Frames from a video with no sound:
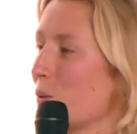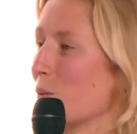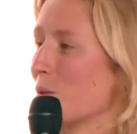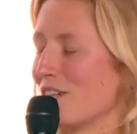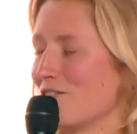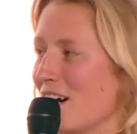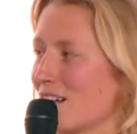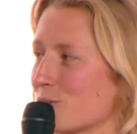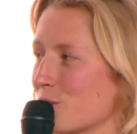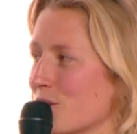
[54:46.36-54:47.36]
When in
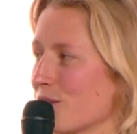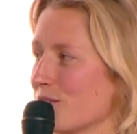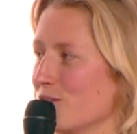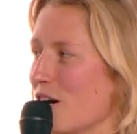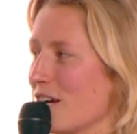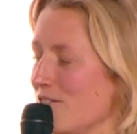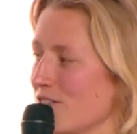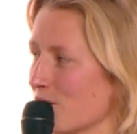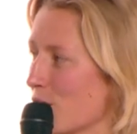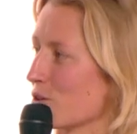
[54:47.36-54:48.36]
fact we're not
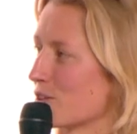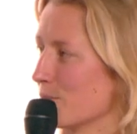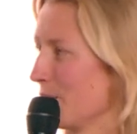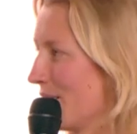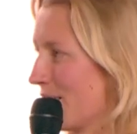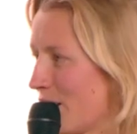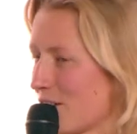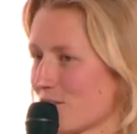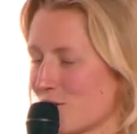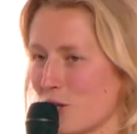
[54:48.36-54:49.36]
even close to being
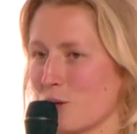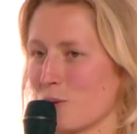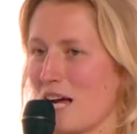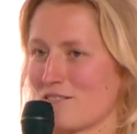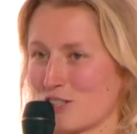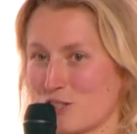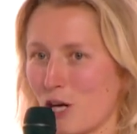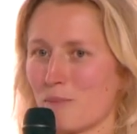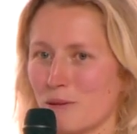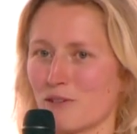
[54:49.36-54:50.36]
there, so we have to
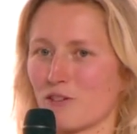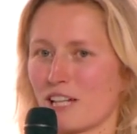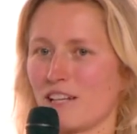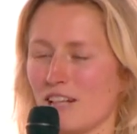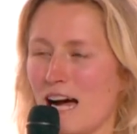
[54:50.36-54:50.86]
stop it before that even